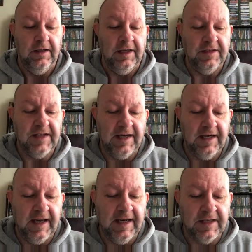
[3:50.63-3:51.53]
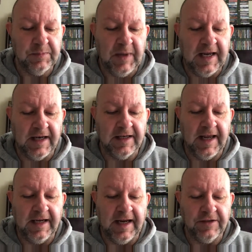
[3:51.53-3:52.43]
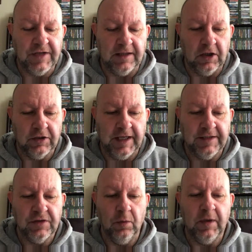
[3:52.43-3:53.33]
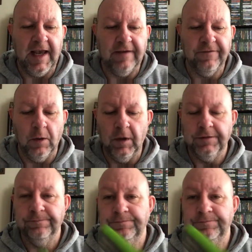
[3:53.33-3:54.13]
It's an ESPN NHL Hockey 2K4